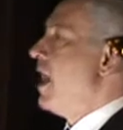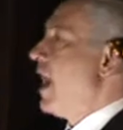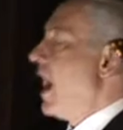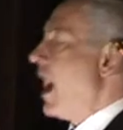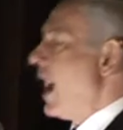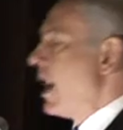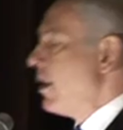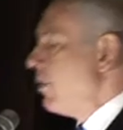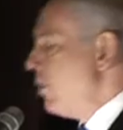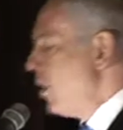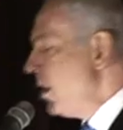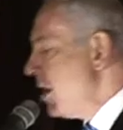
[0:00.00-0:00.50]

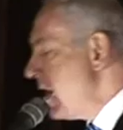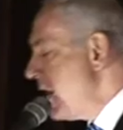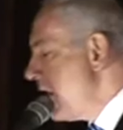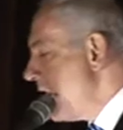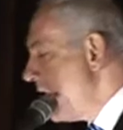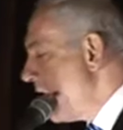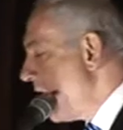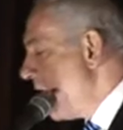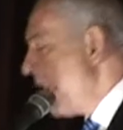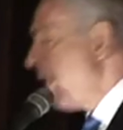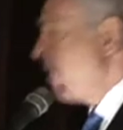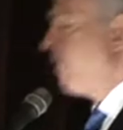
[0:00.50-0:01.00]
I will
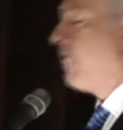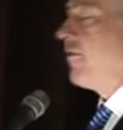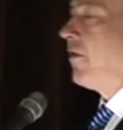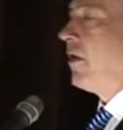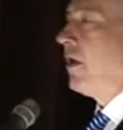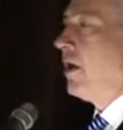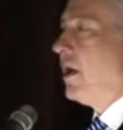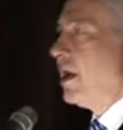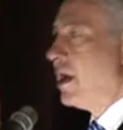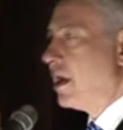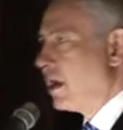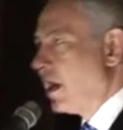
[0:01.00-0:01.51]

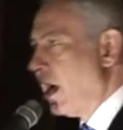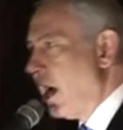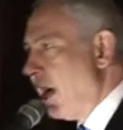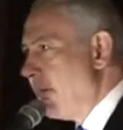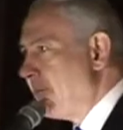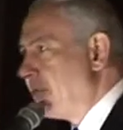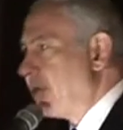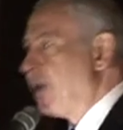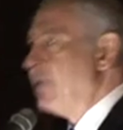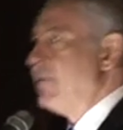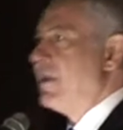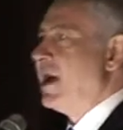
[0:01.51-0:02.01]
never
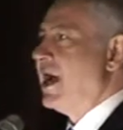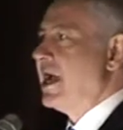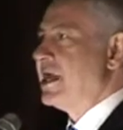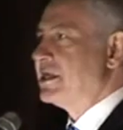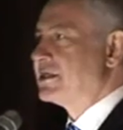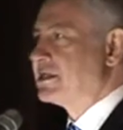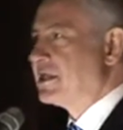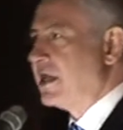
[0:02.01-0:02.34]
compromise